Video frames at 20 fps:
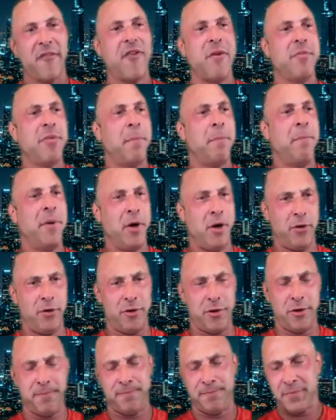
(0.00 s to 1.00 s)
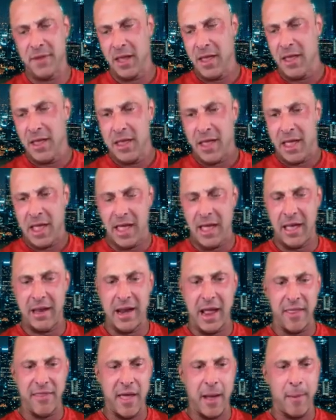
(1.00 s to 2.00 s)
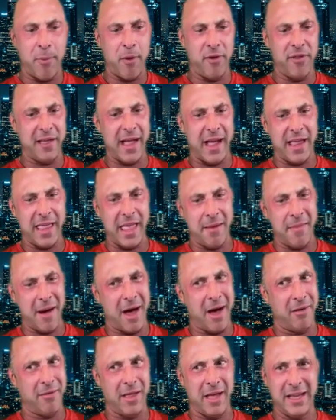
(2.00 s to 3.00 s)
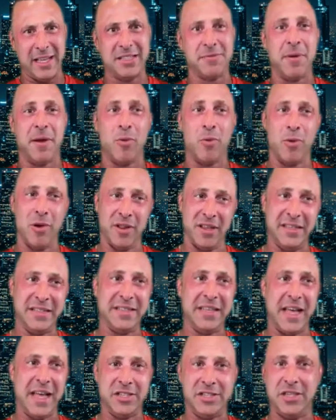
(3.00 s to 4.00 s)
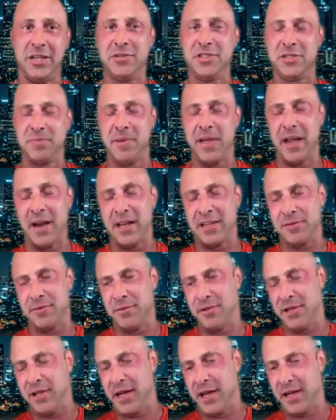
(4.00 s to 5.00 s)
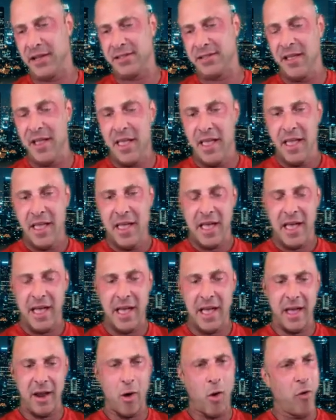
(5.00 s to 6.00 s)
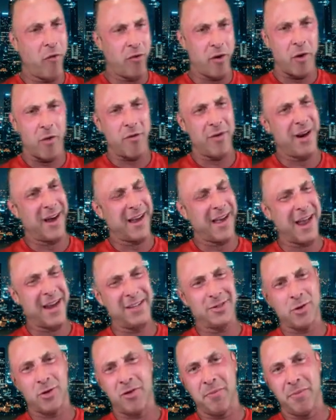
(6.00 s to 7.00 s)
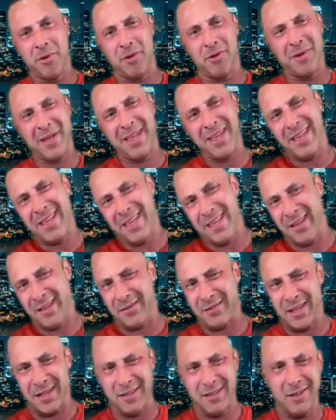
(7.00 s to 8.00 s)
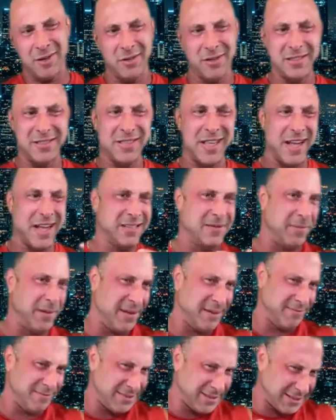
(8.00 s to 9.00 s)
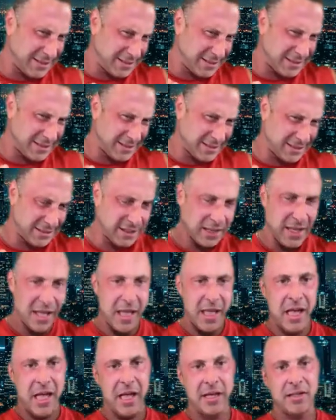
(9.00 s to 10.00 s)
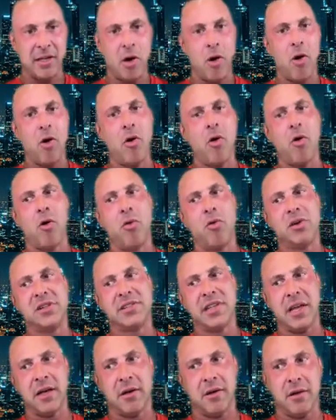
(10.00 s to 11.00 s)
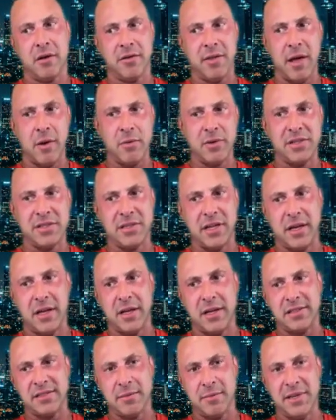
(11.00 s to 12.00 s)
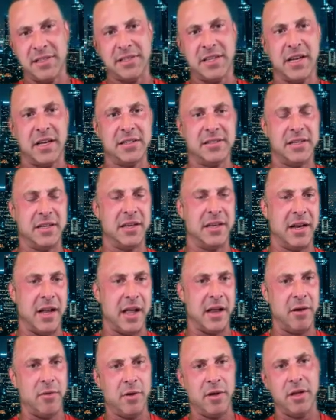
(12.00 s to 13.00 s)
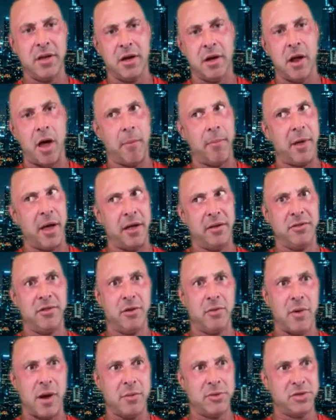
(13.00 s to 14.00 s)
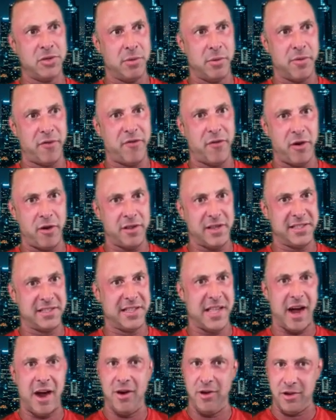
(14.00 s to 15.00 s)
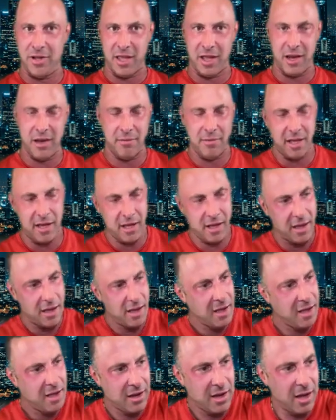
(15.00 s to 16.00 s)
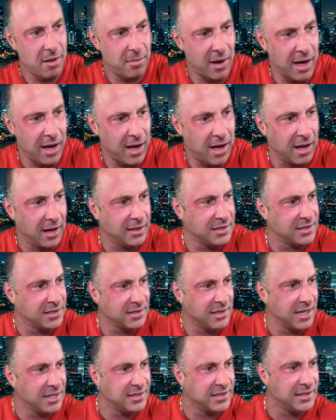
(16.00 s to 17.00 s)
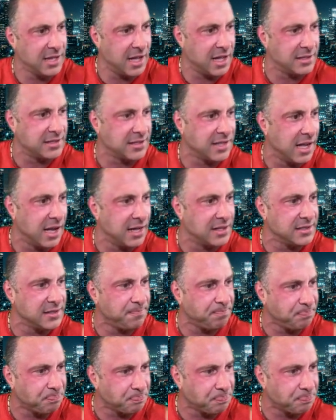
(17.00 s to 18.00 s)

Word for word: From the builder. And at that point, the guy came out like it's been really sketchy. I'll just be honest with you guys and over and over. And I kind of told the builder, hey, I was like, you know, this guy's been. Mm. He's like, oh, he's like, that was uh, somebody's cousin, and I really didn't. I'm like, dude, why would you refer this guy? Are you kidding me? Come on, it's, it's nuts, guys.